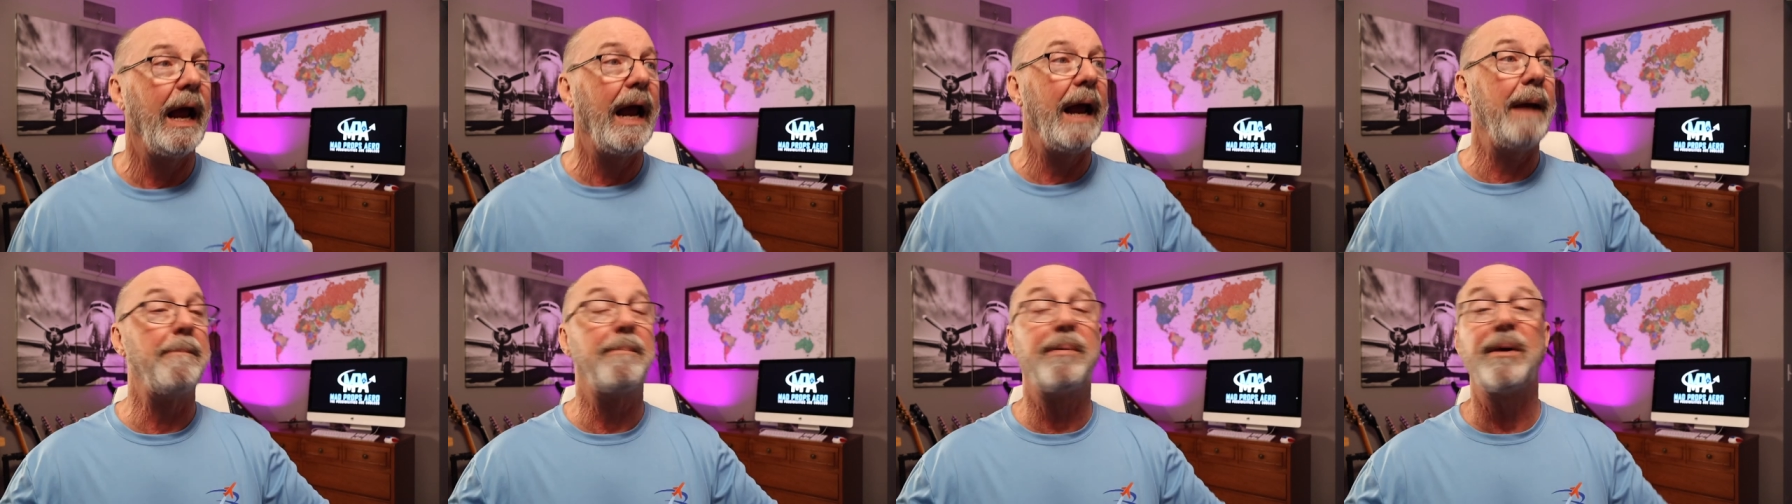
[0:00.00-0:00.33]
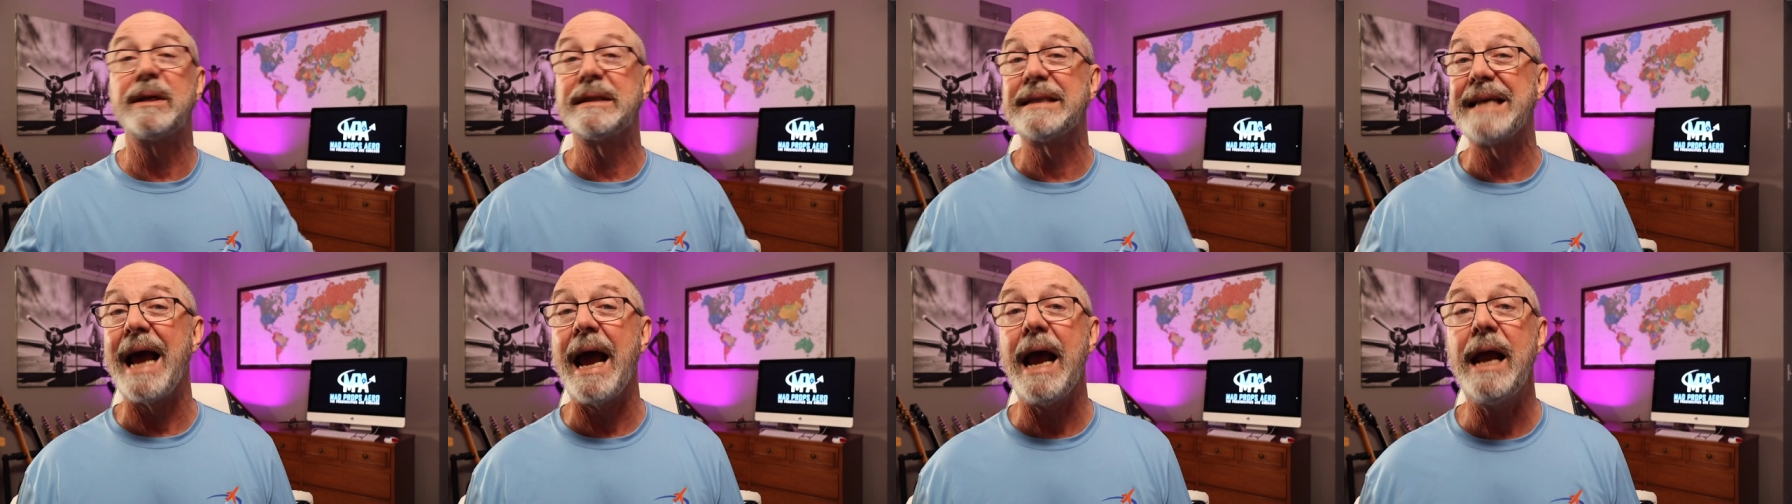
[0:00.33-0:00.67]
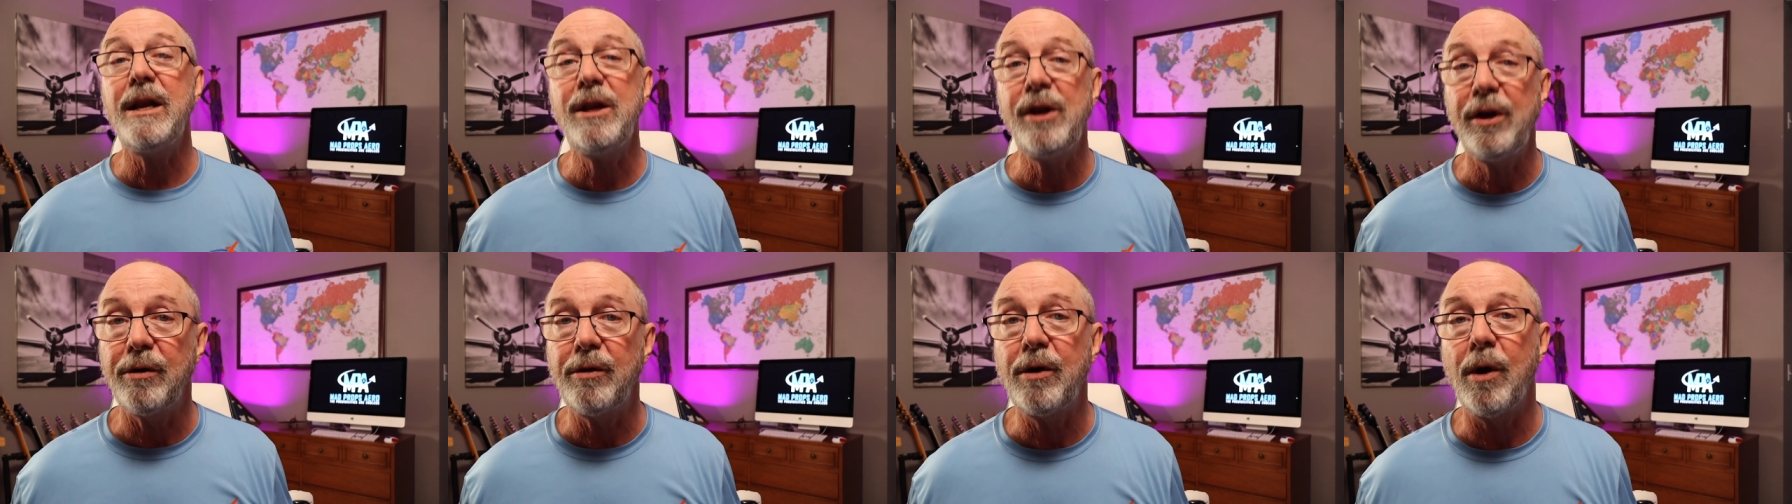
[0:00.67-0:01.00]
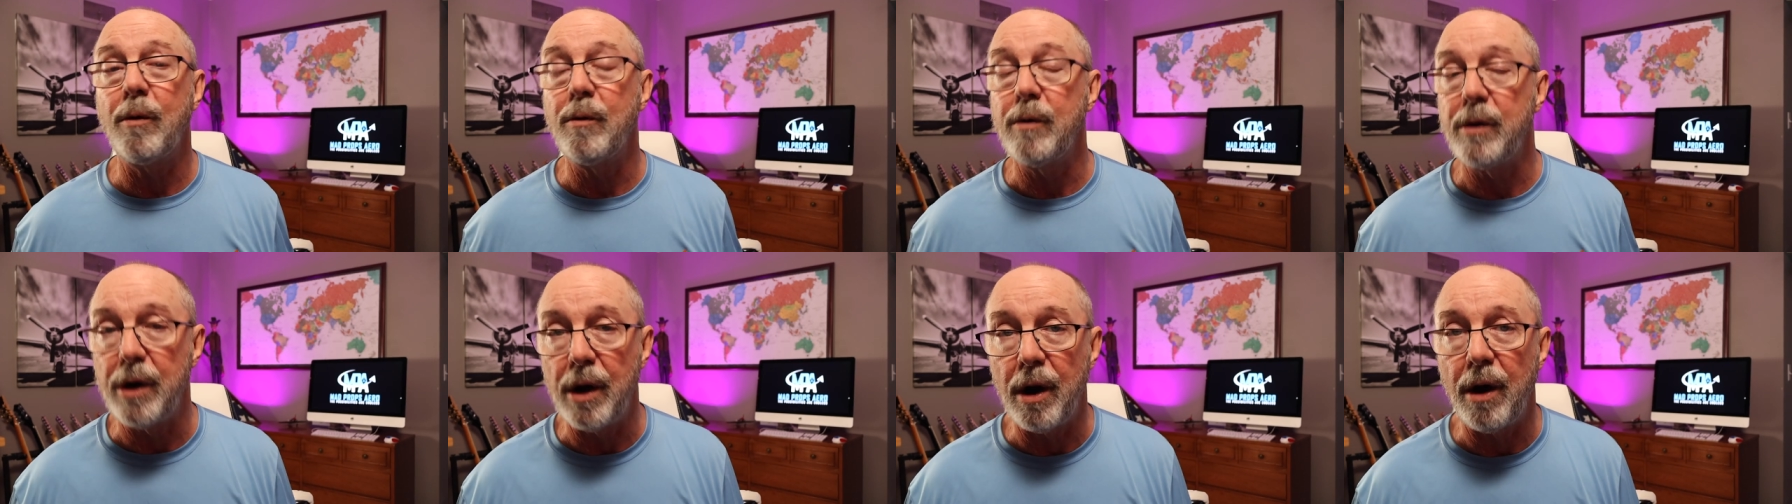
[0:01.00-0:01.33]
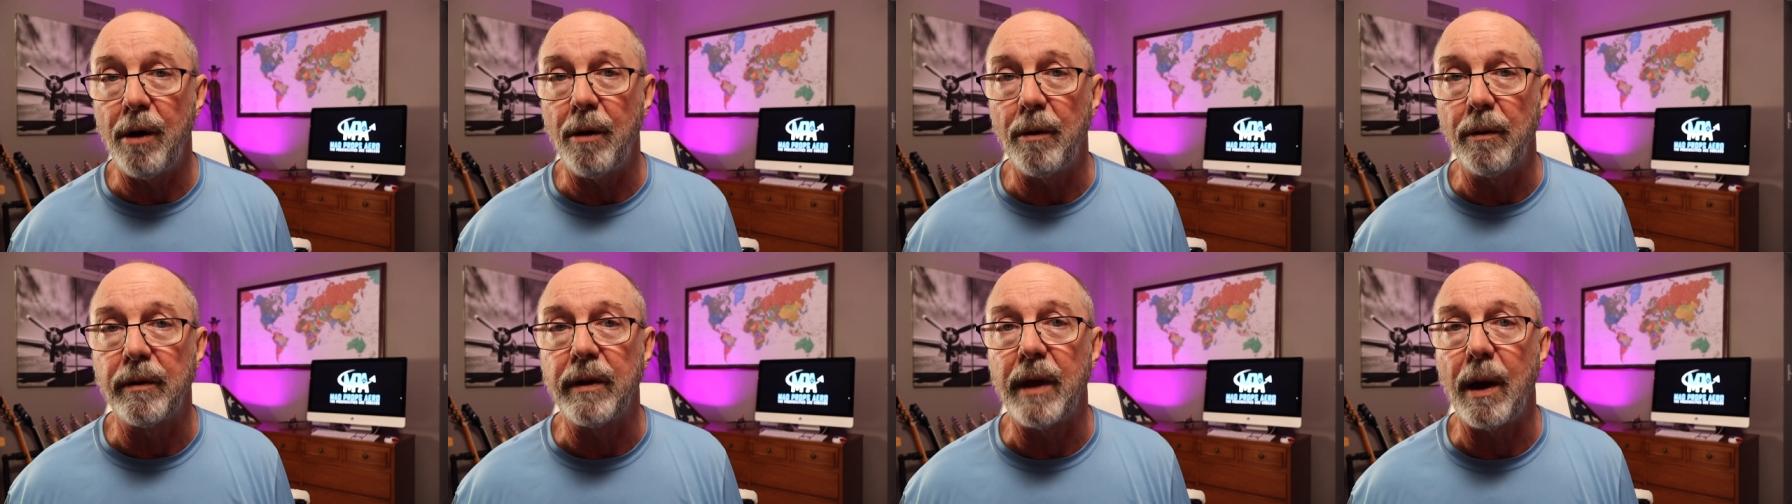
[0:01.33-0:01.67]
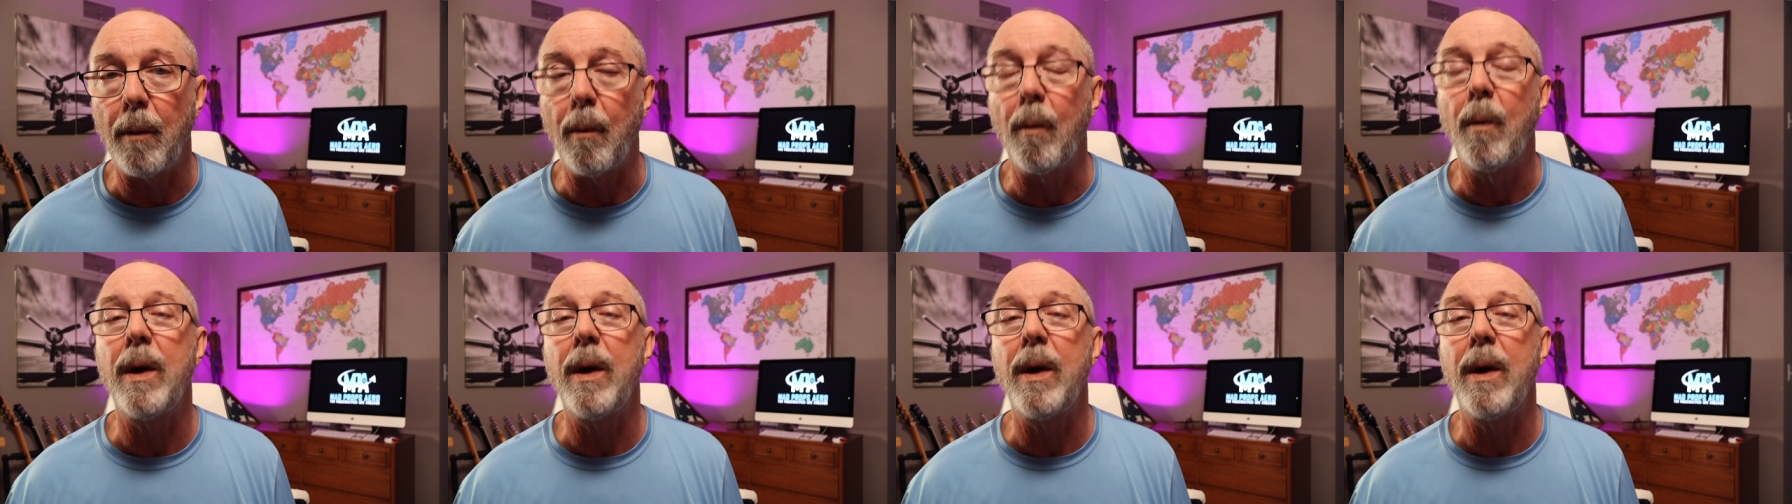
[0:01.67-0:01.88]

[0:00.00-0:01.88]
and pretend you don't know that